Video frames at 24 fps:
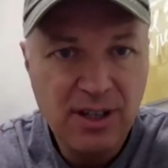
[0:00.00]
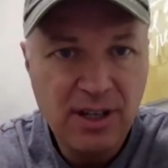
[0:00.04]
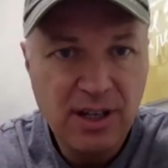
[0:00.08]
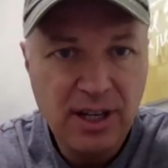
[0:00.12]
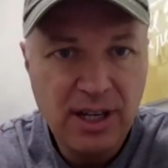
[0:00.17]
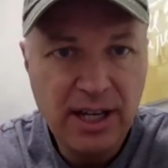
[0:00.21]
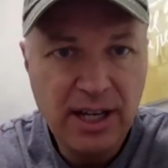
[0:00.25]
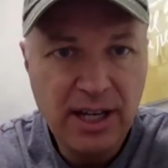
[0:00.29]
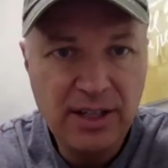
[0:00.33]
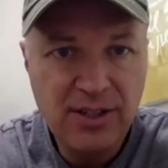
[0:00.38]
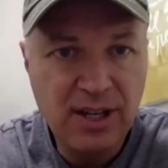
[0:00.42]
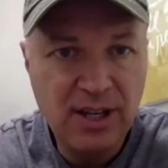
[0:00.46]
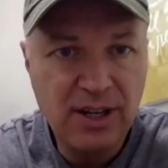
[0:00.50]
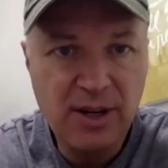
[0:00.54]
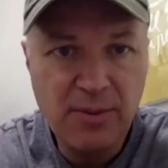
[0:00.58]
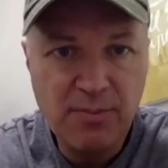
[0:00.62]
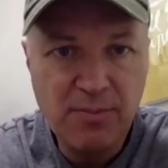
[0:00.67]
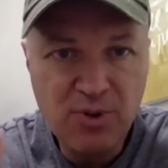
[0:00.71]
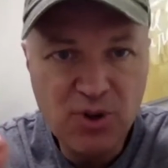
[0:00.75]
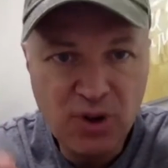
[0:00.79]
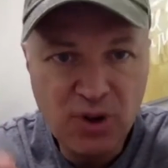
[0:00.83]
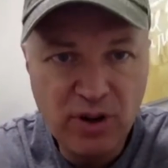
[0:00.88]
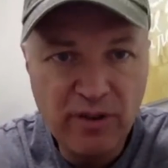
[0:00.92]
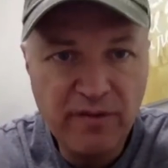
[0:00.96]
It's an
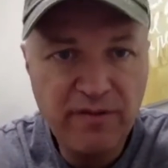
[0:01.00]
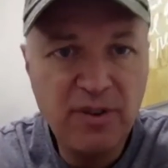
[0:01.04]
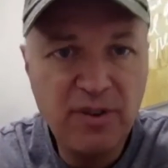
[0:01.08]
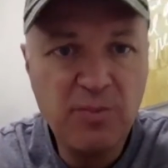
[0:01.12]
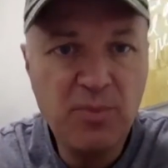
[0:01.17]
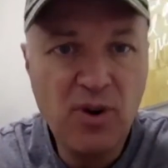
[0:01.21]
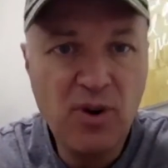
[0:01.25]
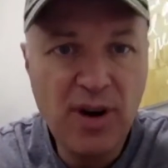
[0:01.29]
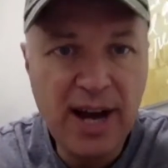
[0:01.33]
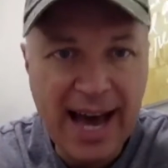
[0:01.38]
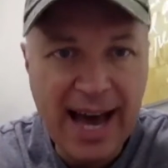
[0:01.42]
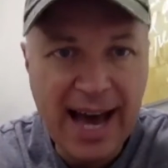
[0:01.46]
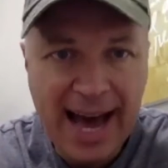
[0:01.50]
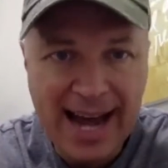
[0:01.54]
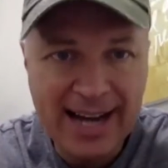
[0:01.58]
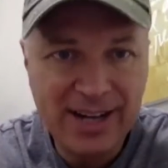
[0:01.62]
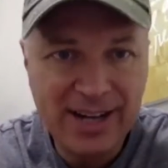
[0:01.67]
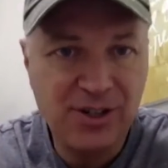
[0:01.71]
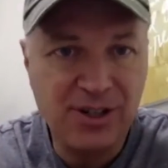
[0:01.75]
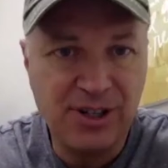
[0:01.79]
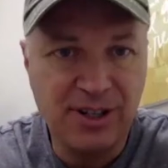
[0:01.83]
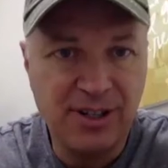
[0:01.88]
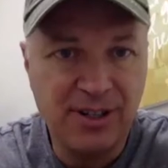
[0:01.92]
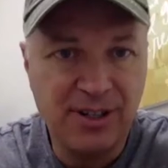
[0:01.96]
observable
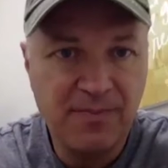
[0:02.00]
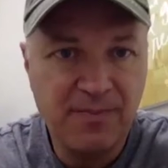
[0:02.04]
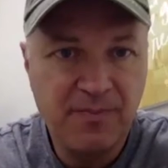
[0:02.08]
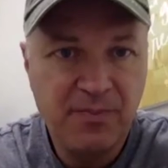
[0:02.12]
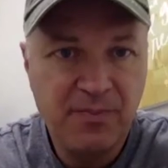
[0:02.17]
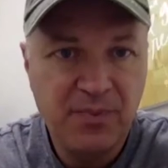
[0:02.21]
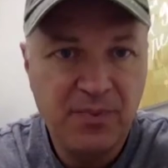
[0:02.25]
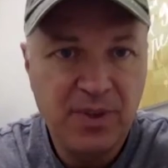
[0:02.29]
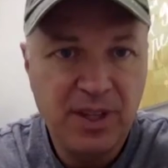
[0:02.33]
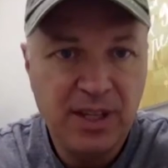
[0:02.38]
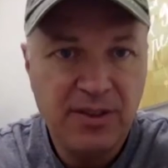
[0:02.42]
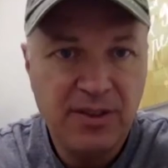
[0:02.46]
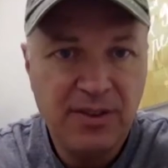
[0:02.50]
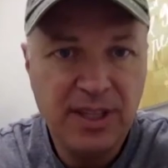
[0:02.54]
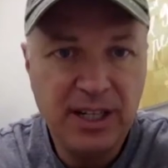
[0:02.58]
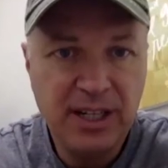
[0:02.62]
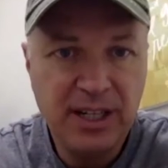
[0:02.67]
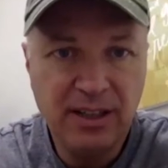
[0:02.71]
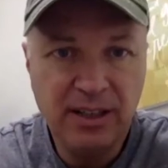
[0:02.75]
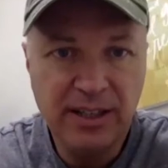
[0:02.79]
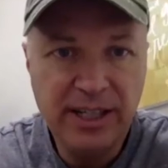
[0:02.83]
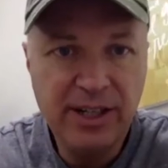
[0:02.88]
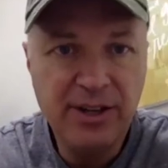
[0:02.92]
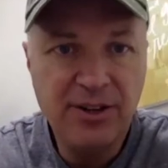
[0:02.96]
action that a
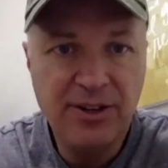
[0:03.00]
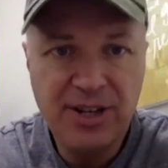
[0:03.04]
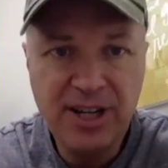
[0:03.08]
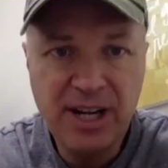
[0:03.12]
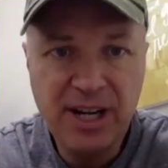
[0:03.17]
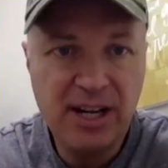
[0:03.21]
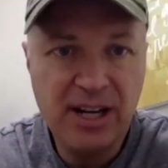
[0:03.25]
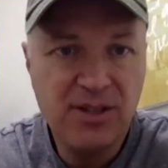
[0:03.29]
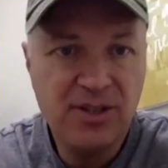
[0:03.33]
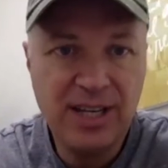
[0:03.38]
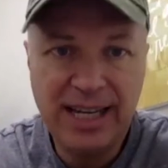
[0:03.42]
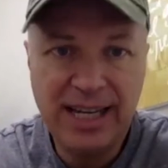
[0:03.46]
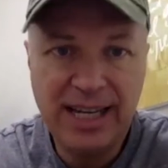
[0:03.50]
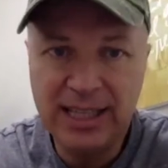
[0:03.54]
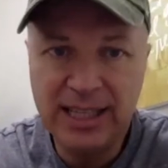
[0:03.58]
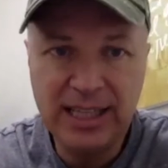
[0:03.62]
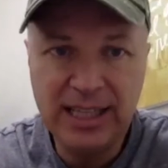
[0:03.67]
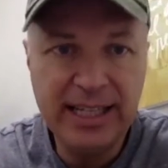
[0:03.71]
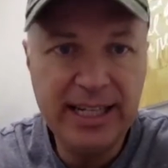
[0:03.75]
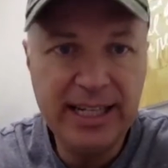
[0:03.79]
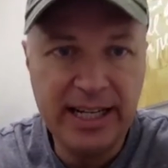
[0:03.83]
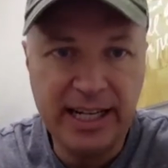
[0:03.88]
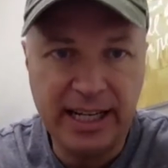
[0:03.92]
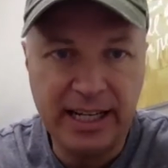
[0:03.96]
leader does in
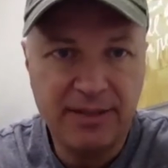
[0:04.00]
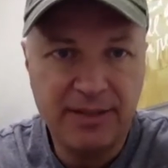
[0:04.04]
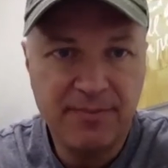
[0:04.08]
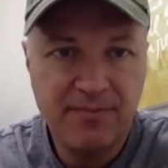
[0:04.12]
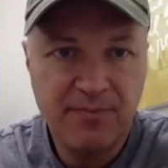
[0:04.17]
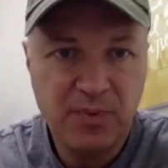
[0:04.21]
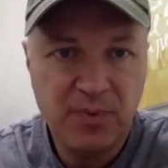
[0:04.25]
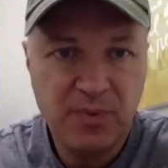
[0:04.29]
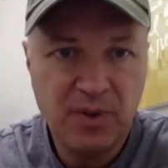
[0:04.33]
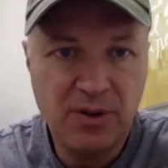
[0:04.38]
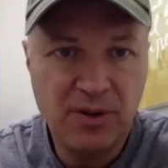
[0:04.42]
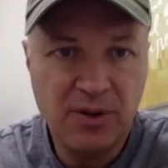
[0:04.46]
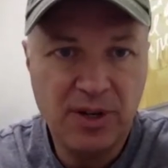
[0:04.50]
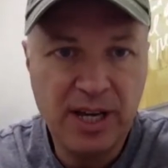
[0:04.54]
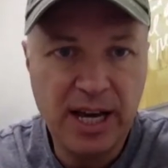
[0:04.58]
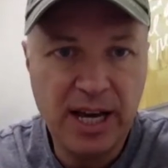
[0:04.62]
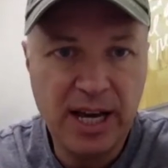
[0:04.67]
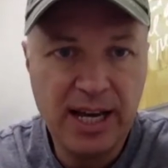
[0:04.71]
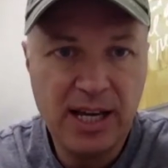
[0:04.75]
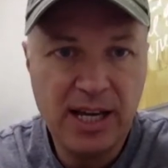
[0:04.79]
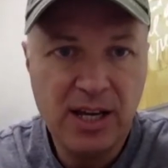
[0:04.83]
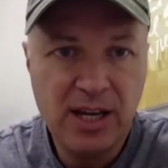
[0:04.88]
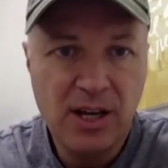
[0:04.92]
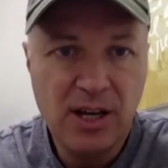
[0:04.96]
leading.
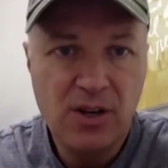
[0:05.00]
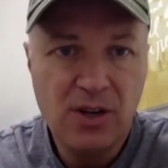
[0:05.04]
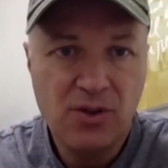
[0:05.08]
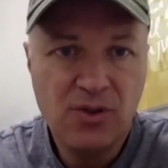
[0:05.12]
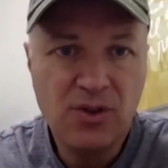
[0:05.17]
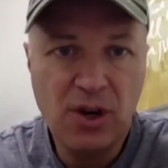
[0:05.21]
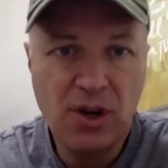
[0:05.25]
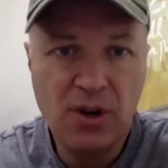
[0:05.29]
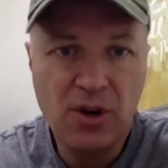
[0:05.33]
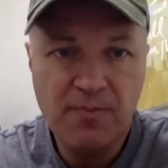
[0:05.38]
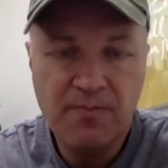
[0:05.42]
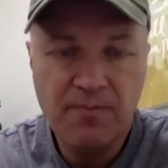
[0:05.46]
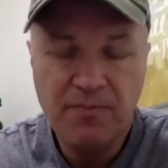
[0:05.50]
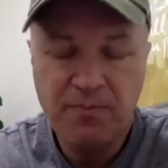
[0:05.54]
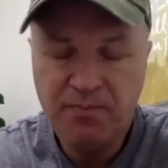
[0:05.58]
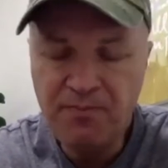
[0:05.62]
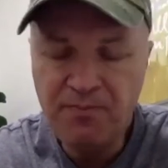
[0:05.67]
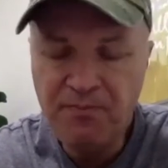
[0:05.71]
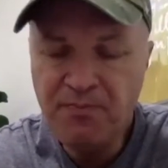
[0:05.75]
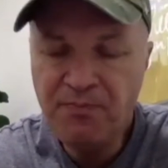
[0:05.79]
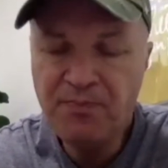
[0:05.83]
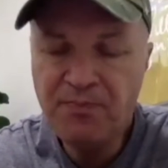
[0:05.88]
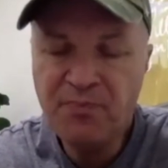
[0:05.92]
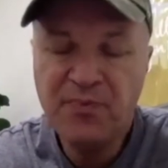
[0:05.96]
Okay. So
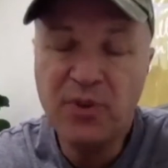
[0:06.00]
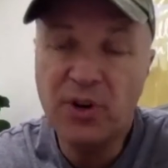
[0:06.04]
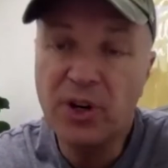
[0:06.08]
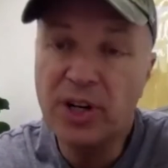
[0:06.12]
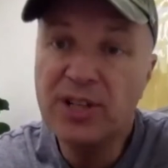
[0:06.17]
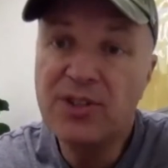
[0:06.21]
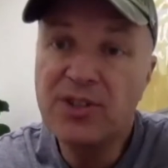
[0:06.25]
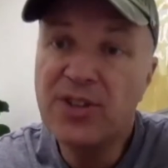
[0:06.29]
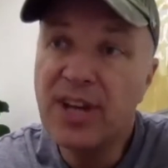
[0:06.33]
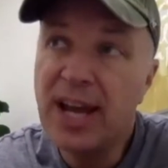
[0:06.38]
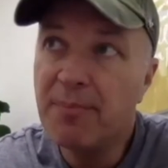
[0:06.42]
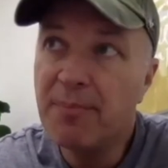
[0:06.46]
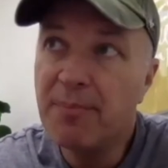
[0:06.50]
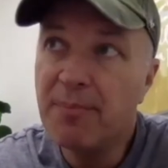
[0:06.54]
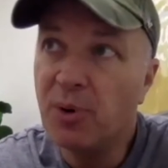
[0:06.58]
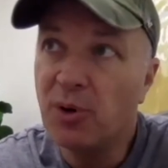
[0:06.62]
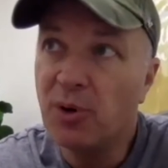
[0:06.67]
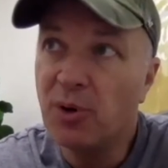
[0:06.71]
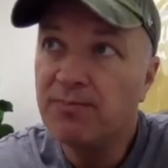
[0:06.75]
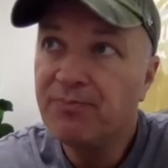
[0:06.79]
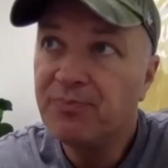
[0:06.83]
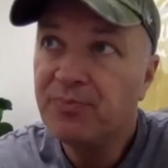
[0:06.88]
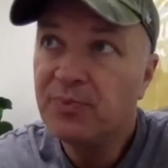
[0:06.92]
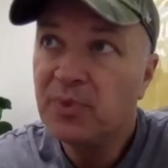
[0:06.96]
for example,
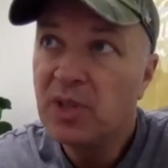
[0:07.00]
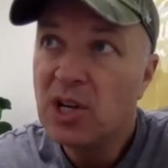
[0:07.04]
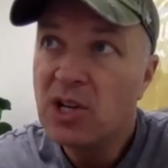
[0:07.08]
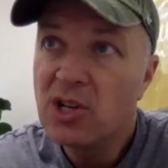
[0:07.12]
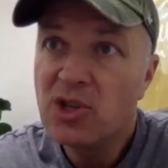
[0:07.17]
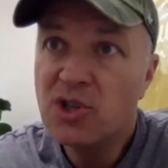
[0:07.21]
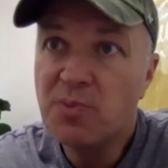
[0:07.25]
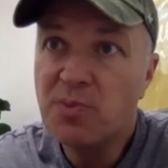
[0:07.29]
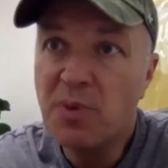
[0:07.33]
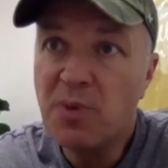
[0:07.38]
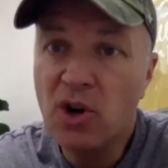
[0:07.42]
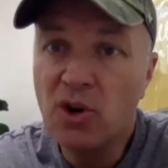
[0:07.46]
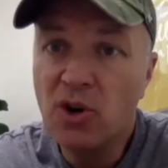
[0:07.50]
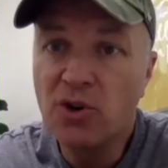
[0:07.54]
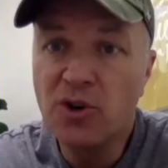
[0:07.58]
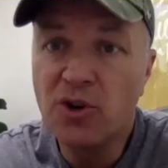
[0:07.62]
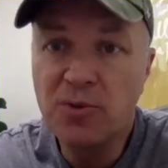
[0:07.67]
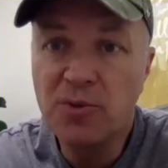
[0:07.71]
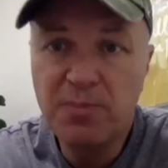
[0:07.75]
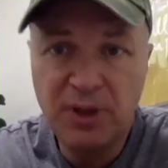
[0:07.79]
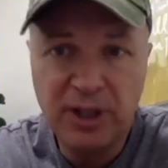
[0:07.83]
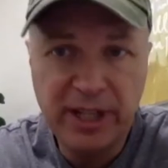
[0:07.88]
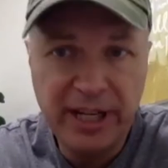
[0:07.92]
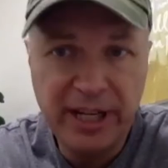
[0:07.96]
small
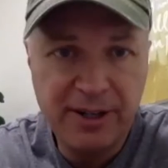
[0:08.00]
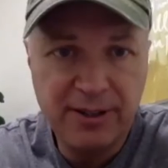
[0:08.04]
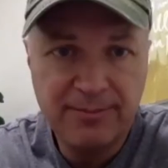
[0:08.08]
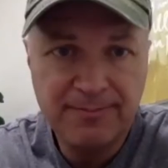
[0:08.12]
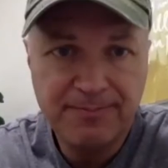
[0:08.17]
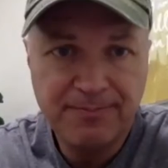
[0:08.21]
group leader.